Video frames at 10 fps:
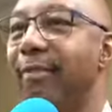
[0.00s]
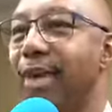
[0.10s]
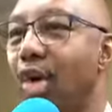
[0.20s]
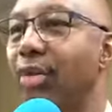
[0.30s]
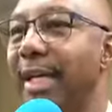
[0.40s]

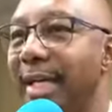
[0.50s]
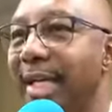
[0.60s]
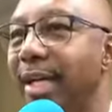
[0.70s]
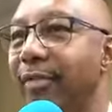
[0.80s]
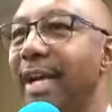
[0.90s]
long to
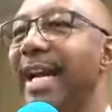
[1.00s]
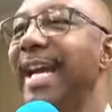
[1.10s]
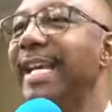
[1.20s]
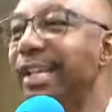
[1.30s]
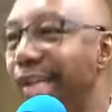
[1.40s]
live.
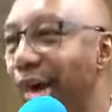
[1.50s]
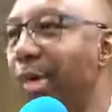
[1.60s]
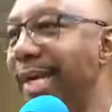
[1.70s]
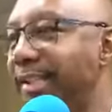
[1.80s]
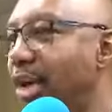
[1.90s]
He know
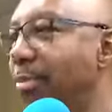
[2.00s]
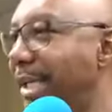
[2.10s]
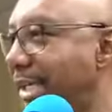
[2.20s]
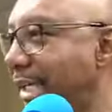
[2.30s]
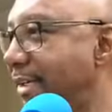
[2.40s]
he's going to
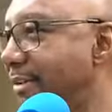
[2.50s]
be killed.